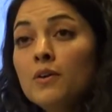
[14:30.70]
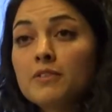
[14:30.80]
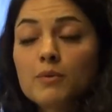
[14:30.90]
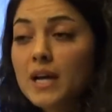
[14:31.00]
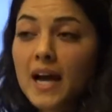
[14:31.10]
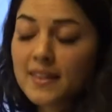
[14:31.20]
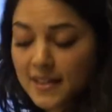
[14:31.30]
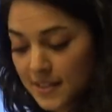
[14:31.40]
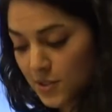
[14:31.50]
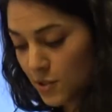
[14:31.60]
For one, I
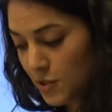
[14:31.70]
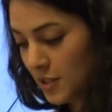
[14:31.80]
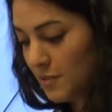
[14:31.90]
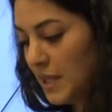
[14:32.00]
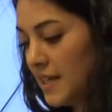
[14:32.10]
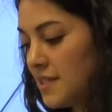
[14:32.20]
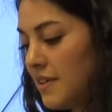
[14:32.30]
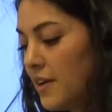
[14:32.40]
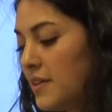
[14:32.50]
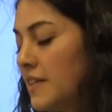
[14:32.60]
think this is true because of
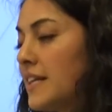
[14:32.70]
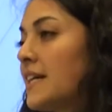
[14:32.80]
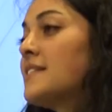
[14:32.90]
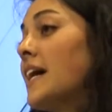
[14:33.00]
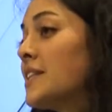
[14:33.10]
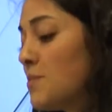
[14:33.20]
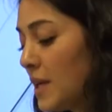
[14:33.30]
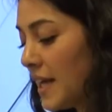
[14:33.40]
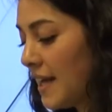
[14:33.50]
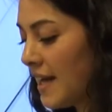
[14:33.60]
how theory excites
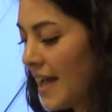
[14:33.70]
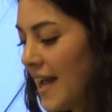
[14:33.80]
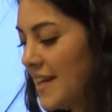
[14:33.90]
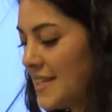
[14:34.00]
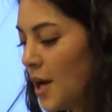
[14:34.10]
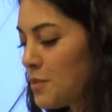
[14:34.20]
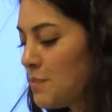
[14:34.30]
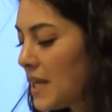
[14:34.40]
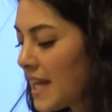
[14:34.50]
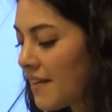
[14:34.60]
me and helps
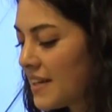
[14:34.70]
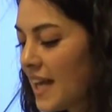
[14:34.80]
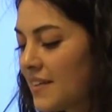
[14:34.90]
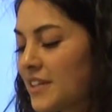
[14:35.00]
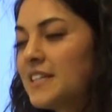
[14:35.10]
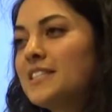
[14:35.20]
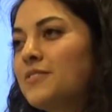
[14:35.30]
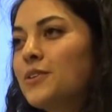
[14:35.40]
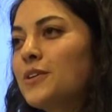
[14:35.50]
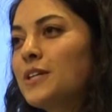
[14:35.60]
me navigate very
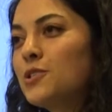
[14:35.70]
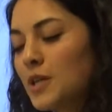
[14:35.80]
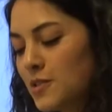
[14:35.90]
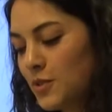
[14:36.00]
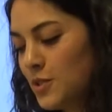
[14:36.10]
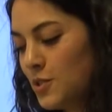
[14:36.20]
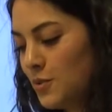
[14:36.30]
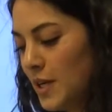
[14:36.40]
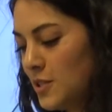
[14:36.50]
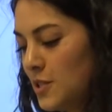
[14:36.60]
difficult and stressful
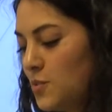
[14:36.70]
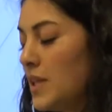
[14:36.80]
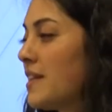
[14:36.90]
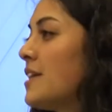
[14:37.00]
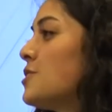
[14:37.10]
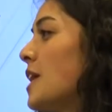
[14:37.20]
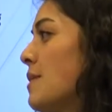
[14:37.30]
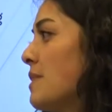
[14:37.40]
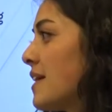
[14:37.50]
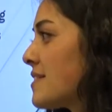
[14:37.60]
situations with less
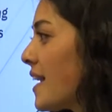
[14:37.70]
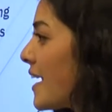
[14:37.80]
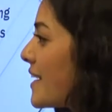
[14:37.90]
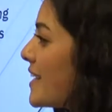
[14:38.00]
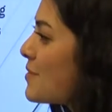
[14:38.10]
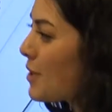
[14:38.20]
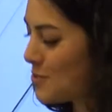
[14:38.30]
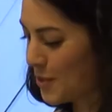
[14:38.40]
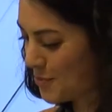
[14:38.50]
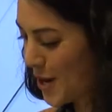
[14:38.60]
shame and anxiety and much
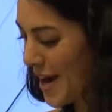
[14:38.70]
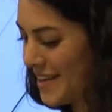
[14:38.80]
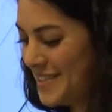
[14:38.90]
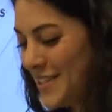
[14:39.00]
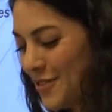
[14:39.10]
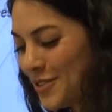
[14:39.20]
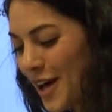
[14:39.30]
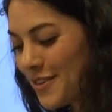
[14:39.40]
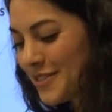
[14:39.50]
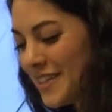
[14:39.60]
more pride and
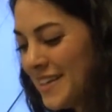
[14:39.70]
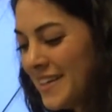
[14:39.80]
self-love.